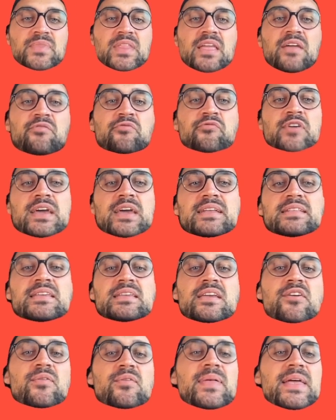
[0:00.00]
effect
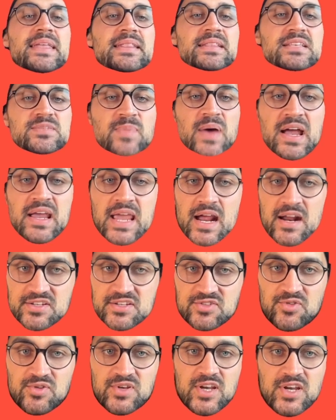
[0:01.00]
here in the Spark AR
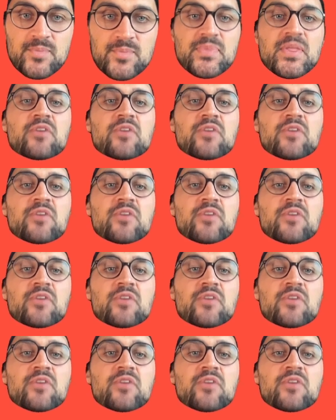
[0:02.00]
Studio.